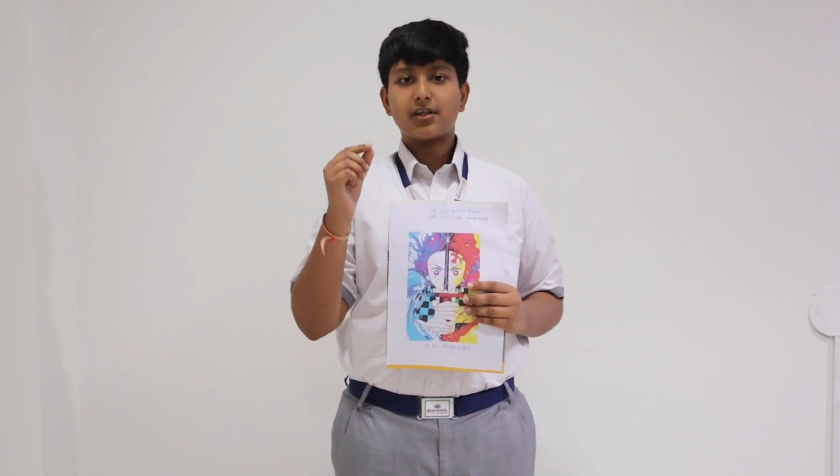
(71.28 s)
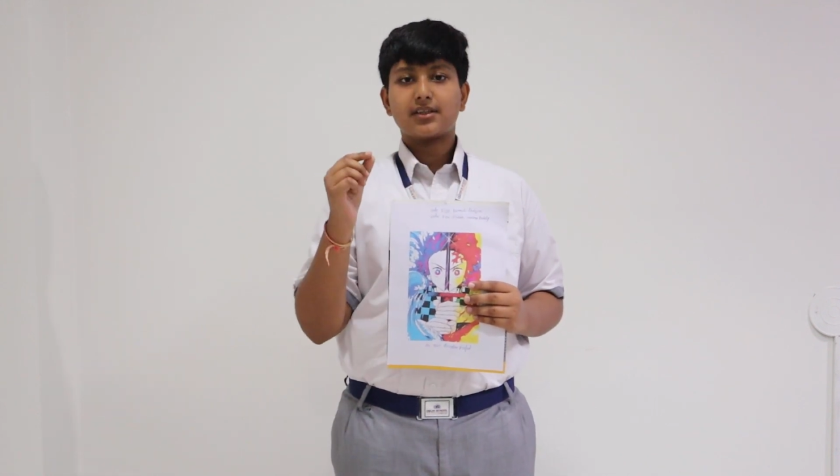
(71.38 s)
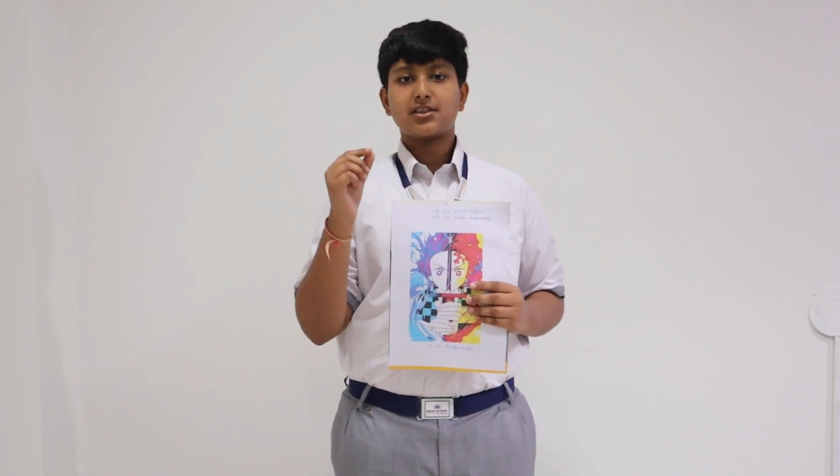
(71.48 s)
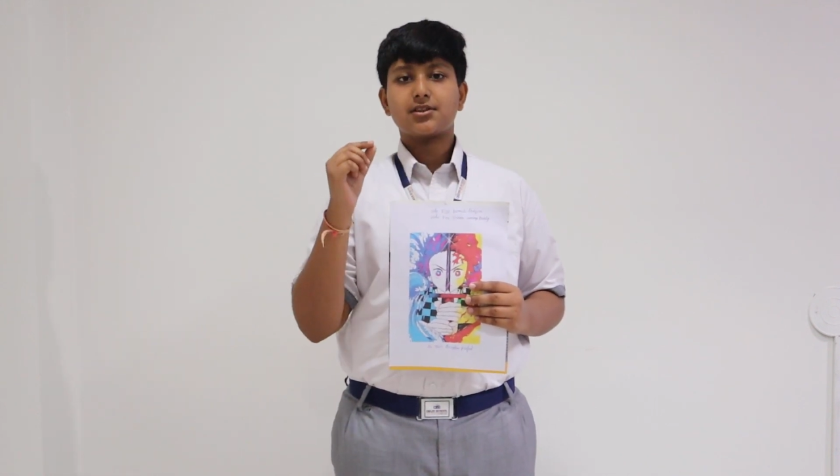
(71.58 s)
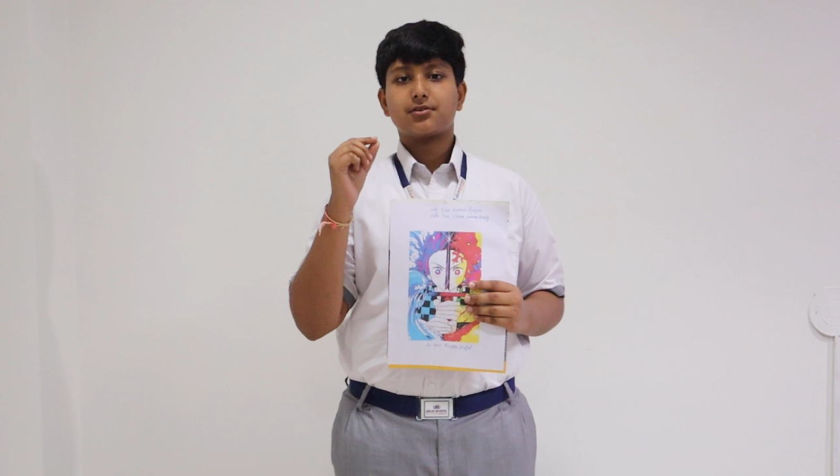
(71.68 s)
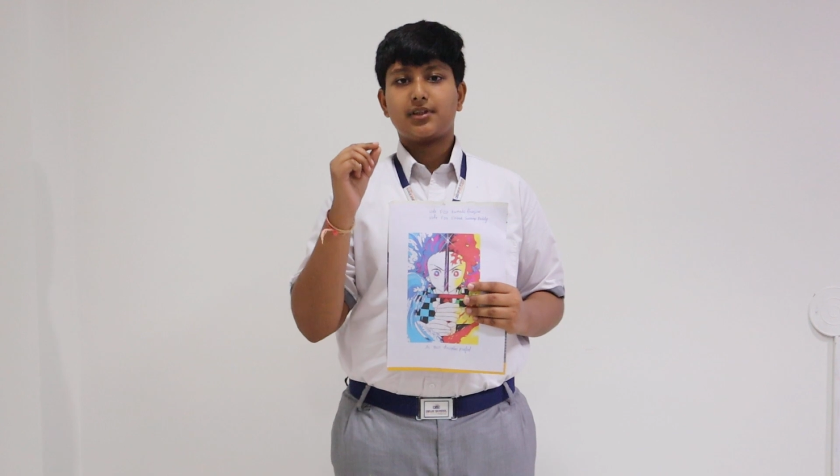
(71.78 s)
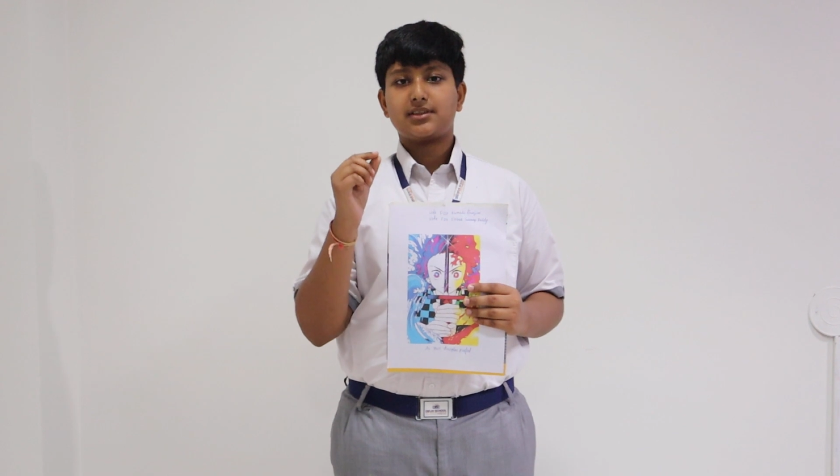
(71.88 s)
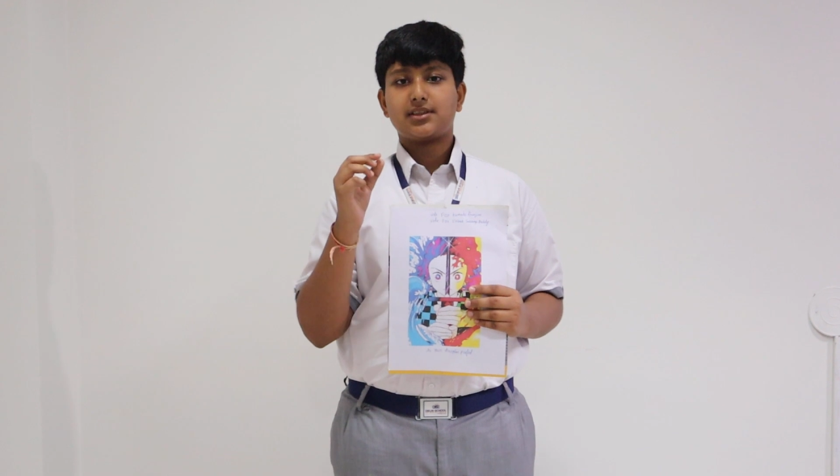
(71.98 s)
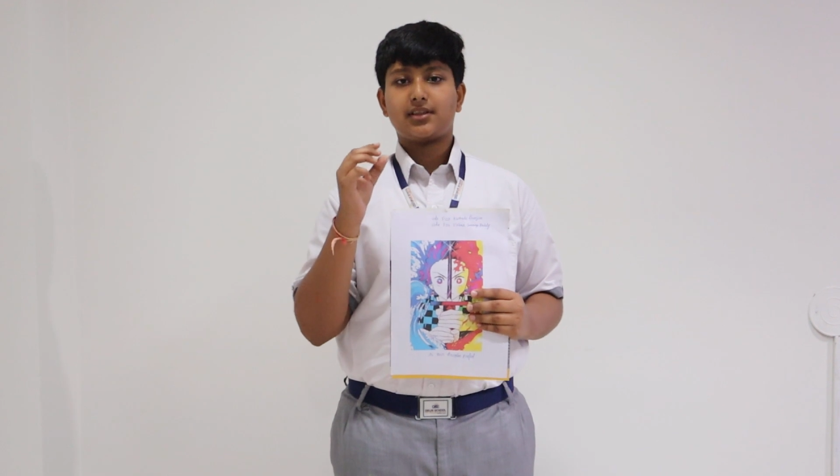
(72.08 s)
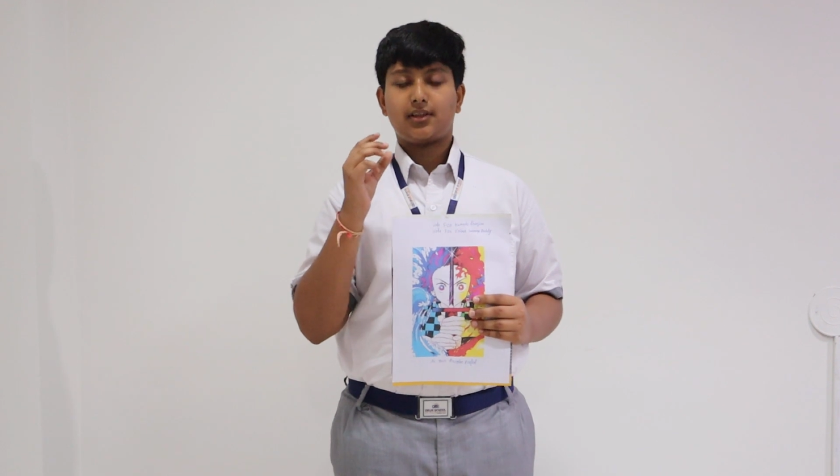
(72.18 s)
assist
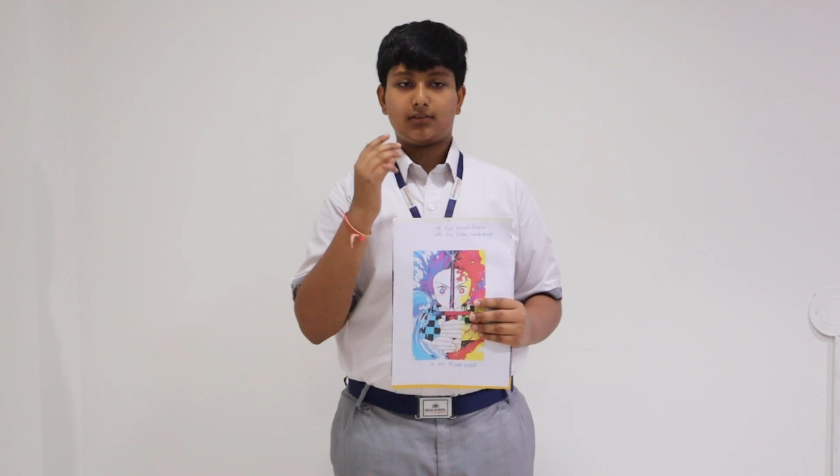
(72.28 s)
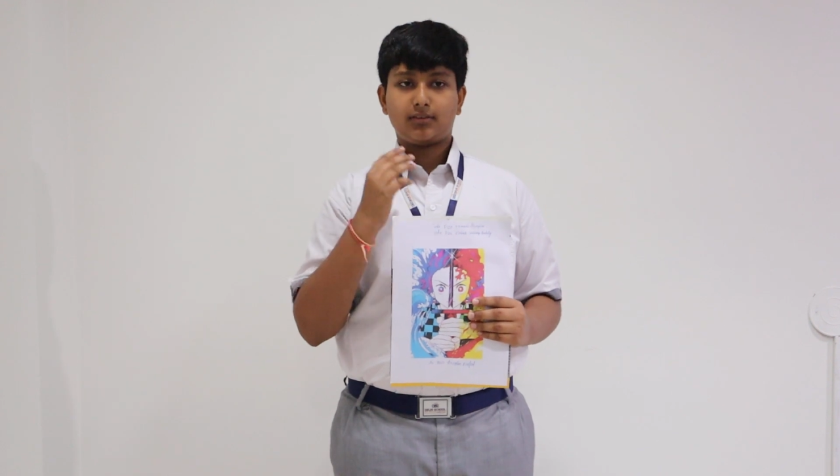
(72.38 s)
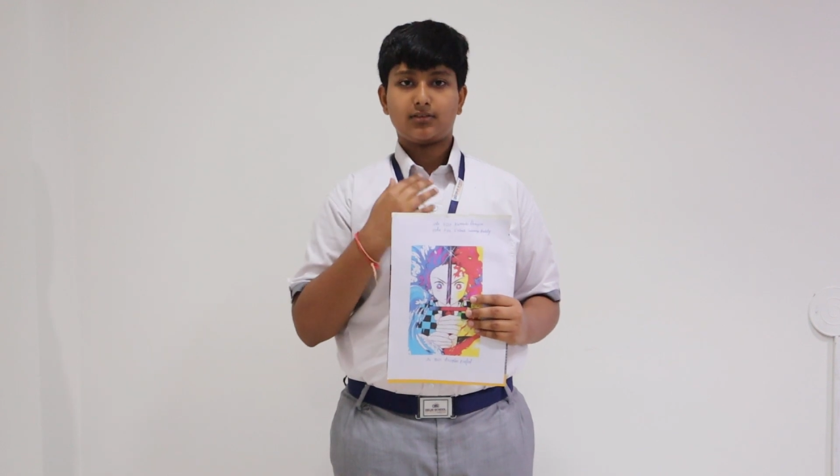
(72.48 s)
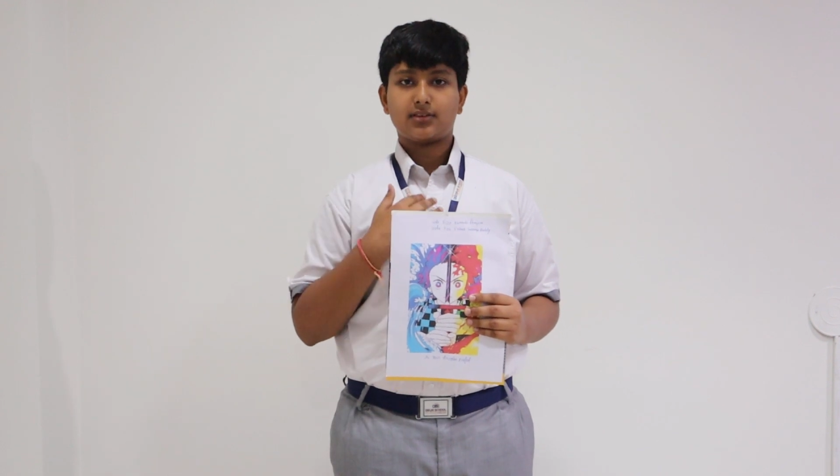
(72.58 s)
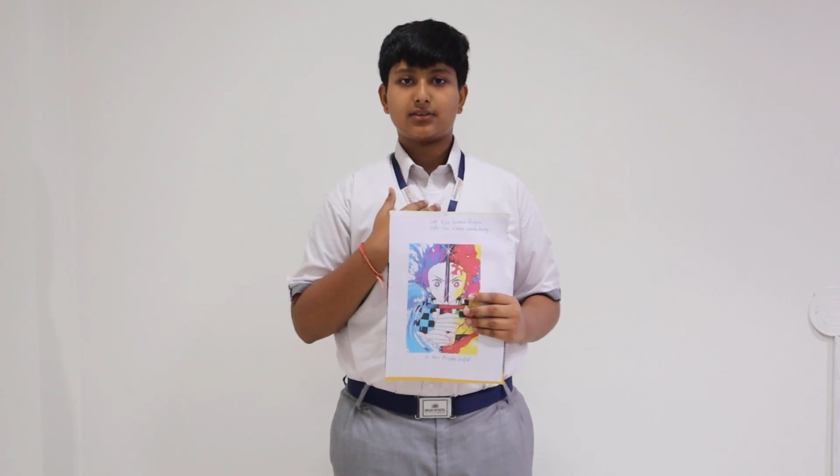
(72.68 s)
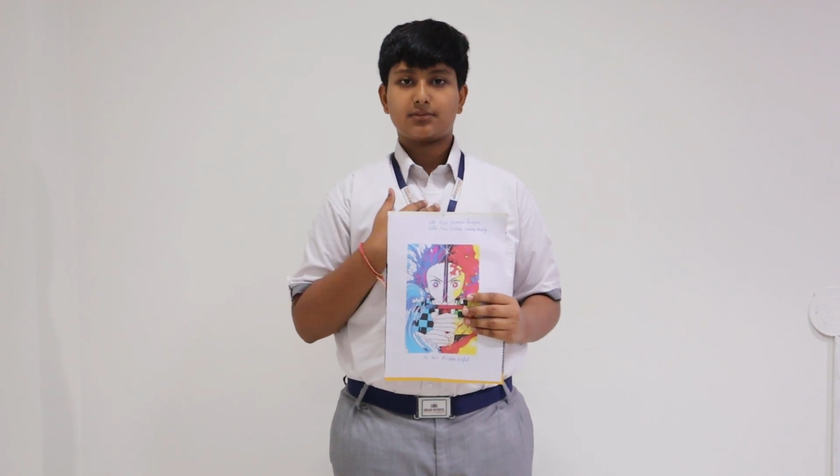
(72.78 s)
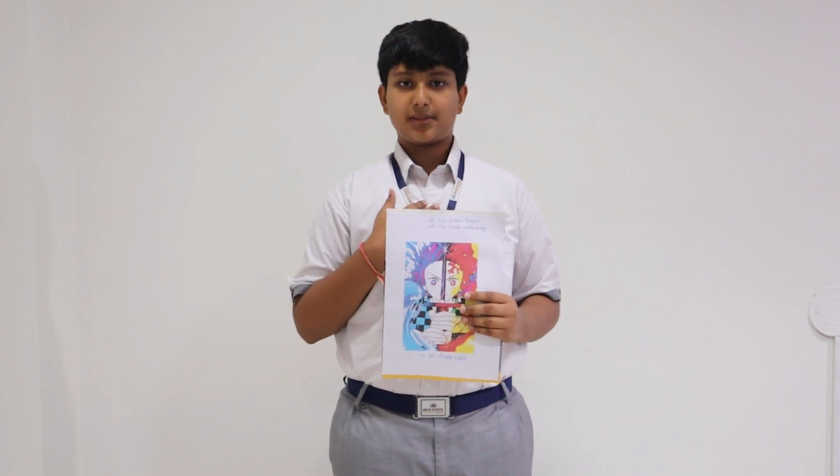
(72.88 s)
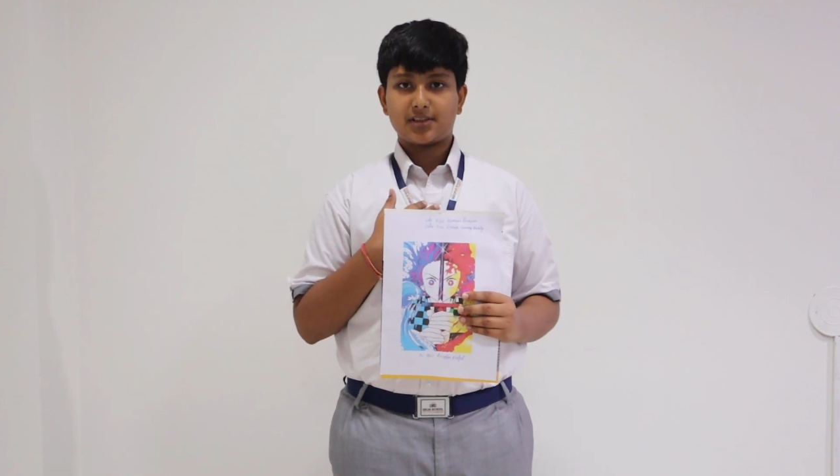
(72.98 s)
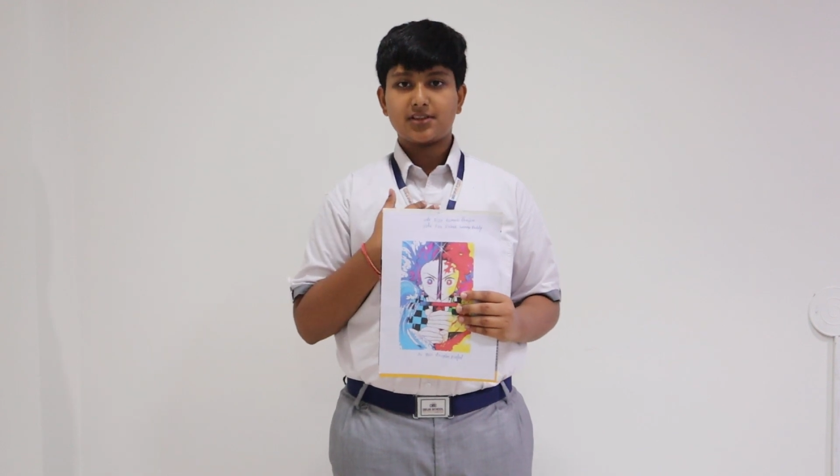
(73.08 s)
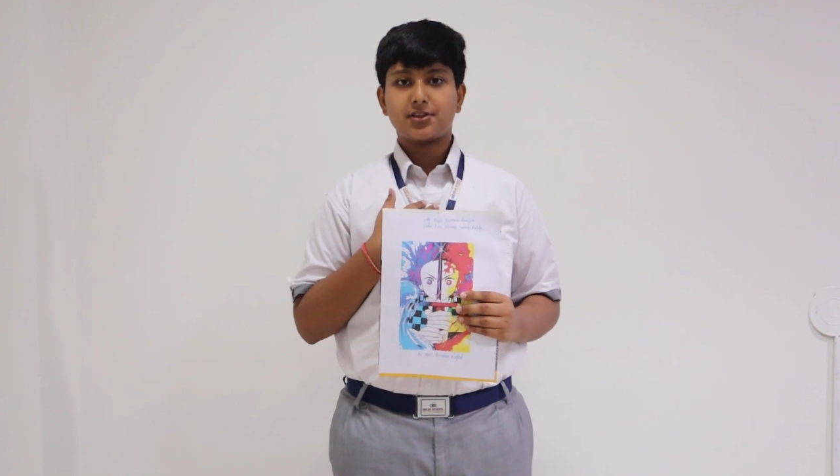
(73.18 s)
students in special